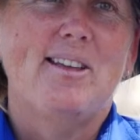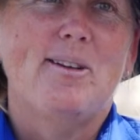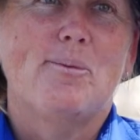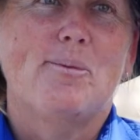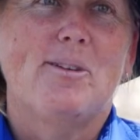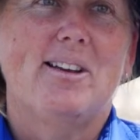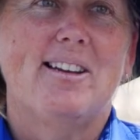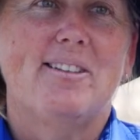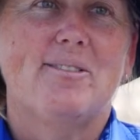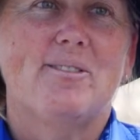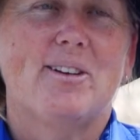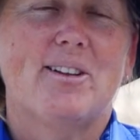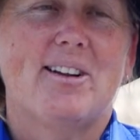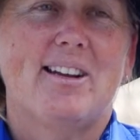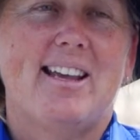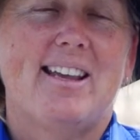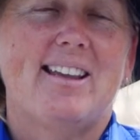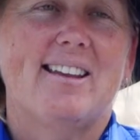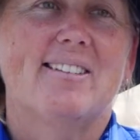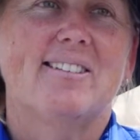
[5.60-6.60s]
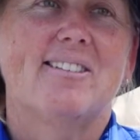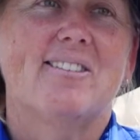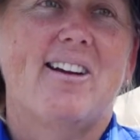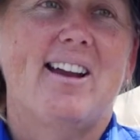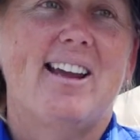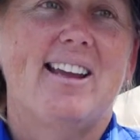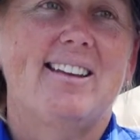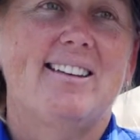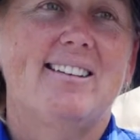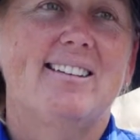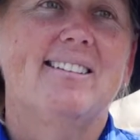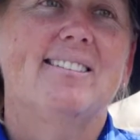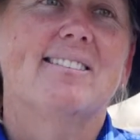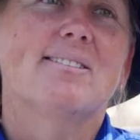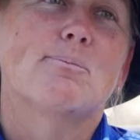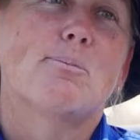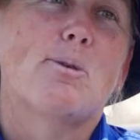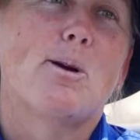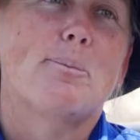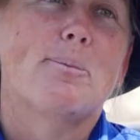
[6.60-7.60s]
We live on a grain
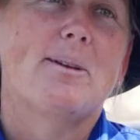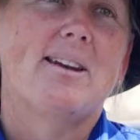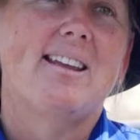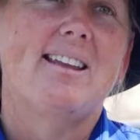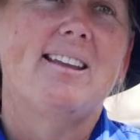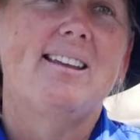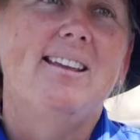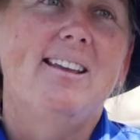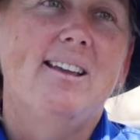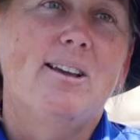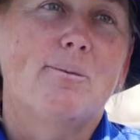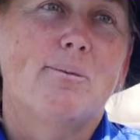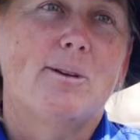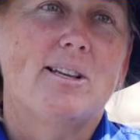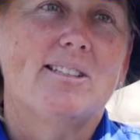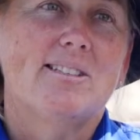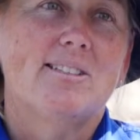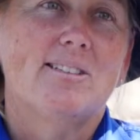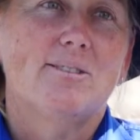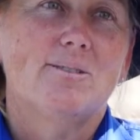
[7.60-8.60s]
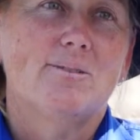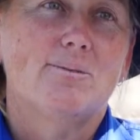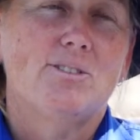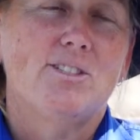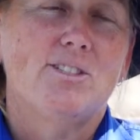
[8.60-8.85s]
property west of